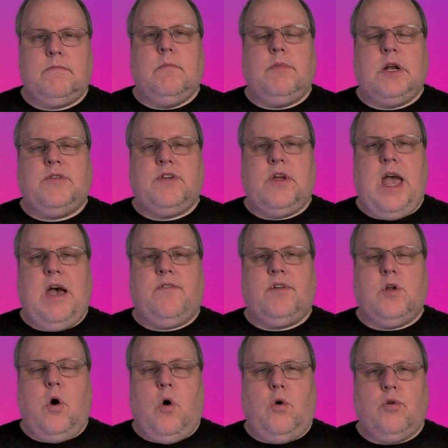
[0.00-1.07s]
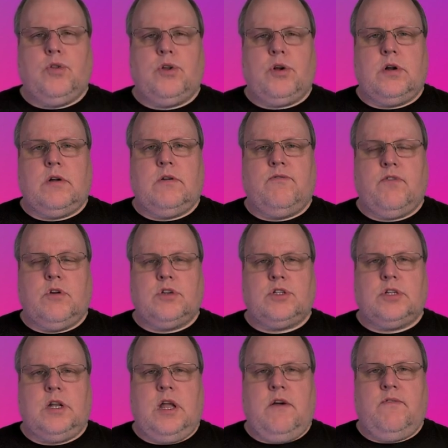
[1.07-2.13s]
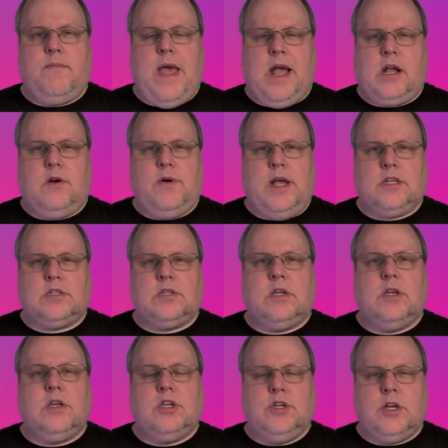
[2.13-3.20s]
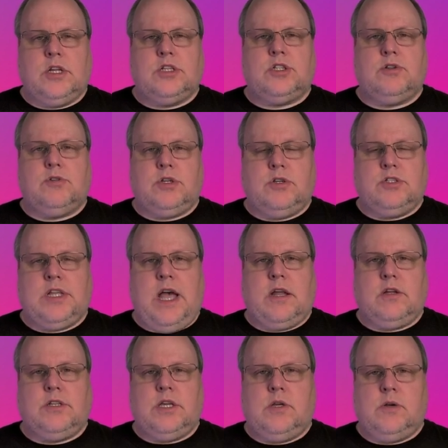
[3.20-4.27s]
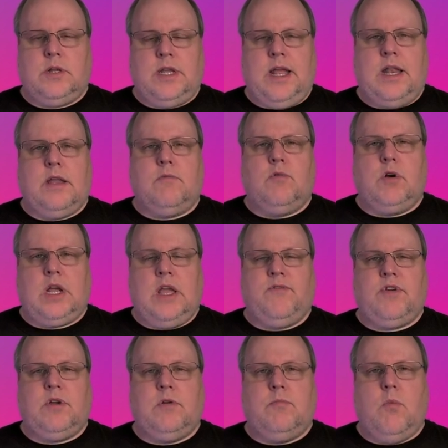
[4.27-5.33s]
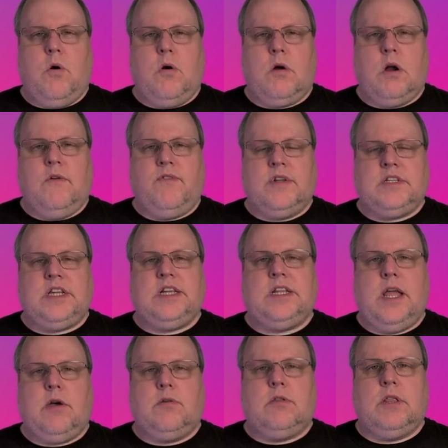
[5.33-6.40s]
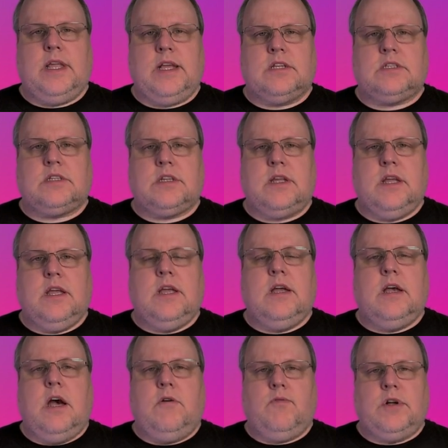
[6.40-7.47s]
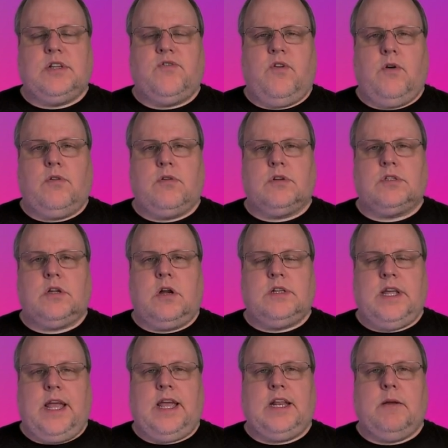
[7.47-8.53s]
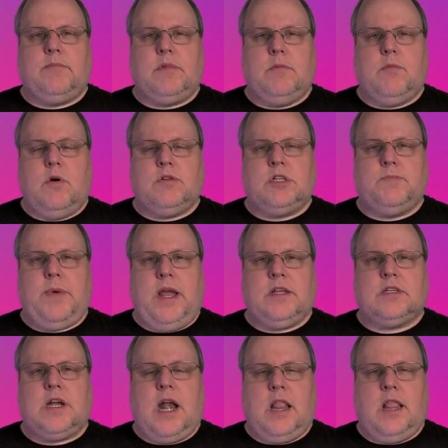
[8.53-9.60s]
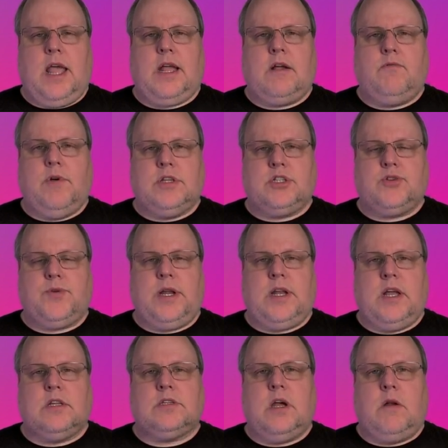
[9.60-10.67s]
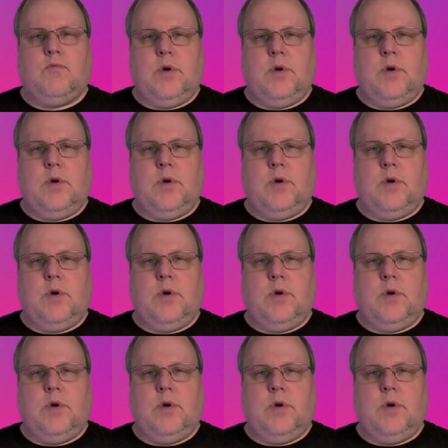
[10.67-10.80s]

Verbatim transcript: But if you have an older version of Mac O S, you can still use that utility, and it will give you more of a detailed list of which folders are taking up the most space, kind of like WizTree does on